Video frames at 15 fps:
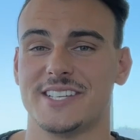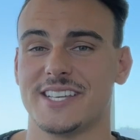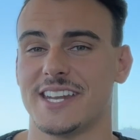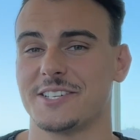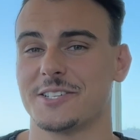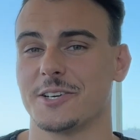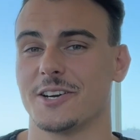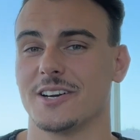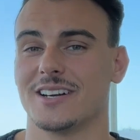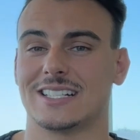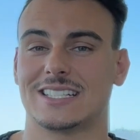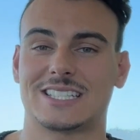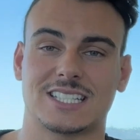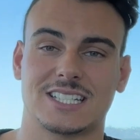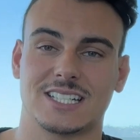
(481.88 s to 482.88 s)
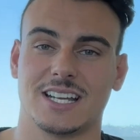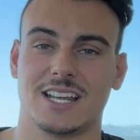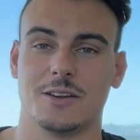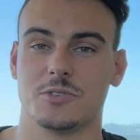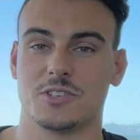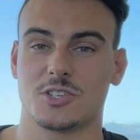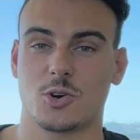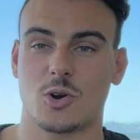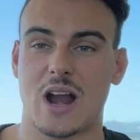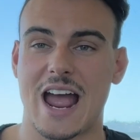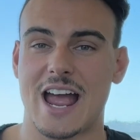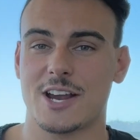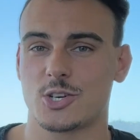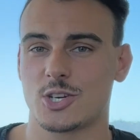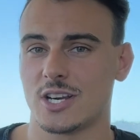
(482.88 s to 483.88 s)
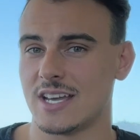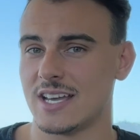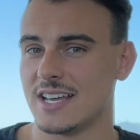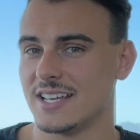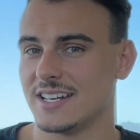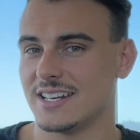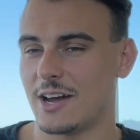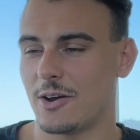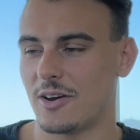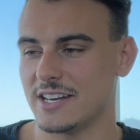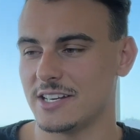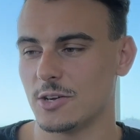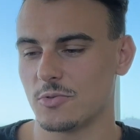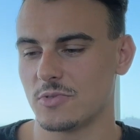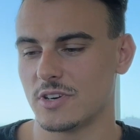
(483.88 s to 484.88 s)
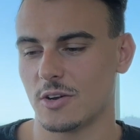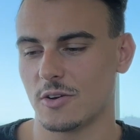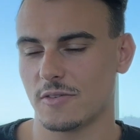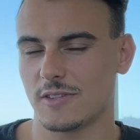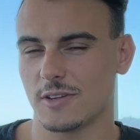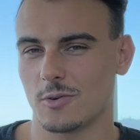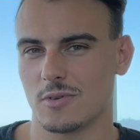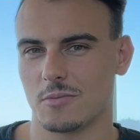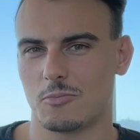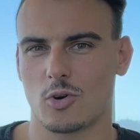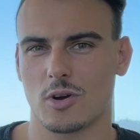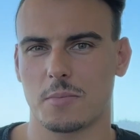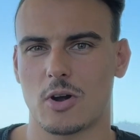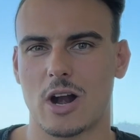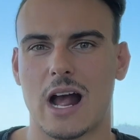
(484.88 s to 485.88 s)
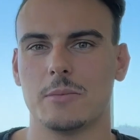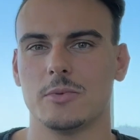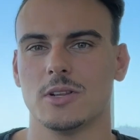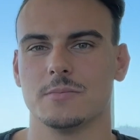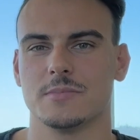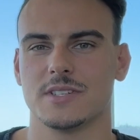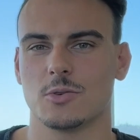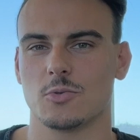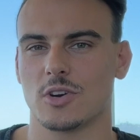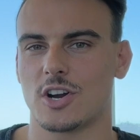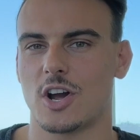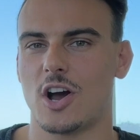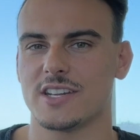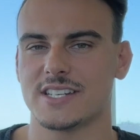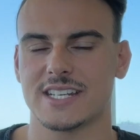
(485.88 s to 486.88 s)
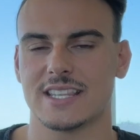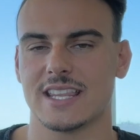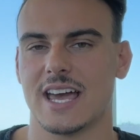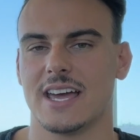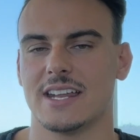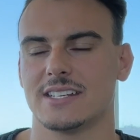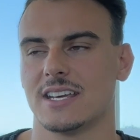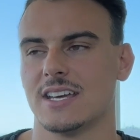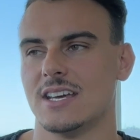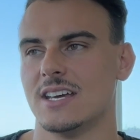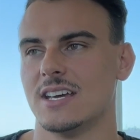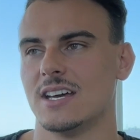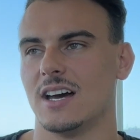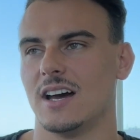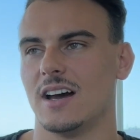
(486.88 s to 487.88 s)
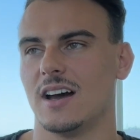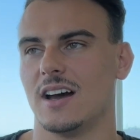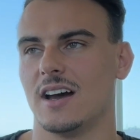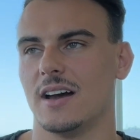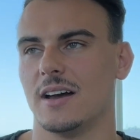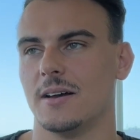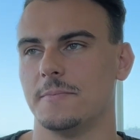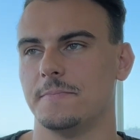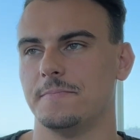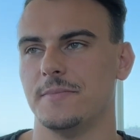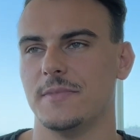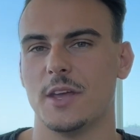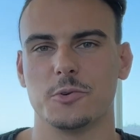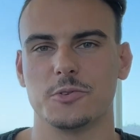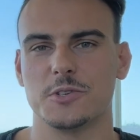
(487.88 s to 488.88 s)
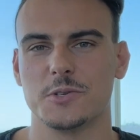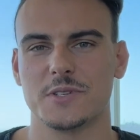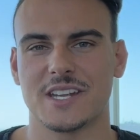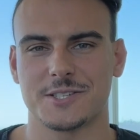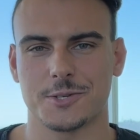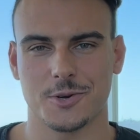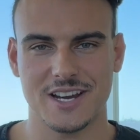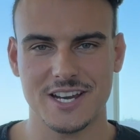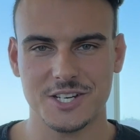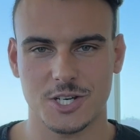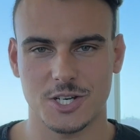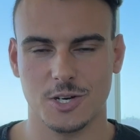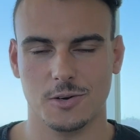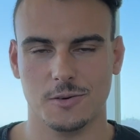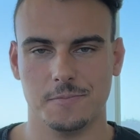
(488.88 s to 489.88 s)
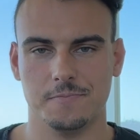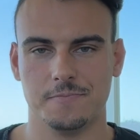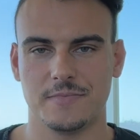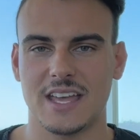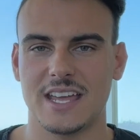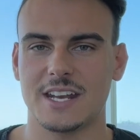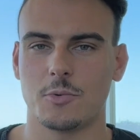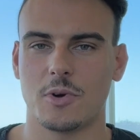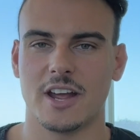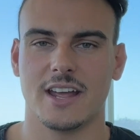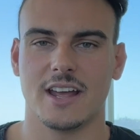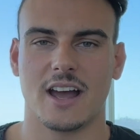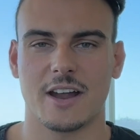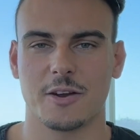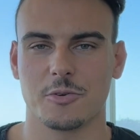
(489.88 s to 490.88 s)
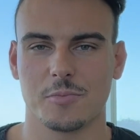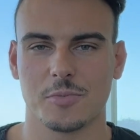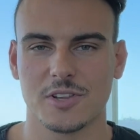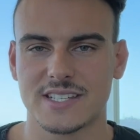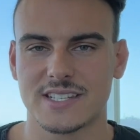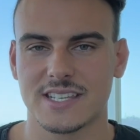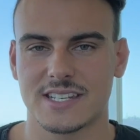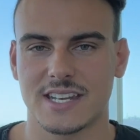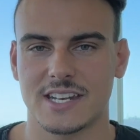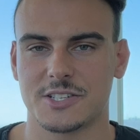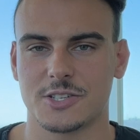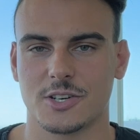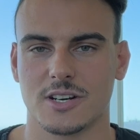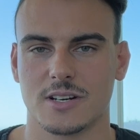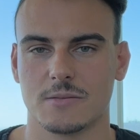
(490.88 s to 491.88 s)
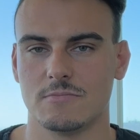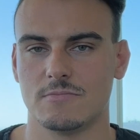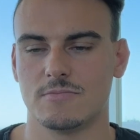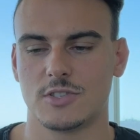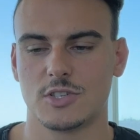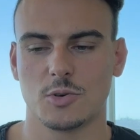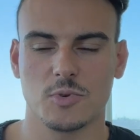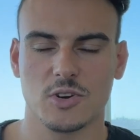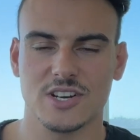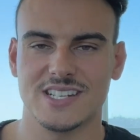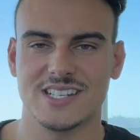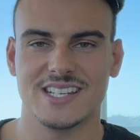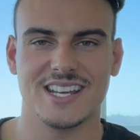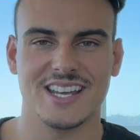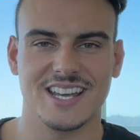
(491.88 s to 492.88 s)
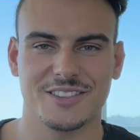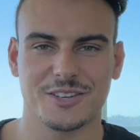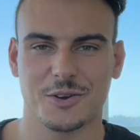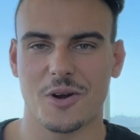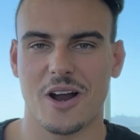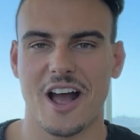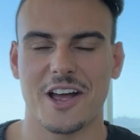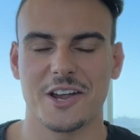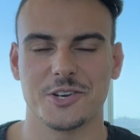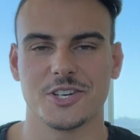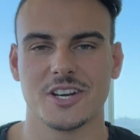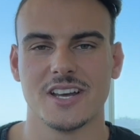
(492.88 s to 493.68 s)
sensor. It was trash. Now, I don't know if there were more problems that were causing that O2 sensor issue. Anyway, I replaced the sensor, super easy, in the garage.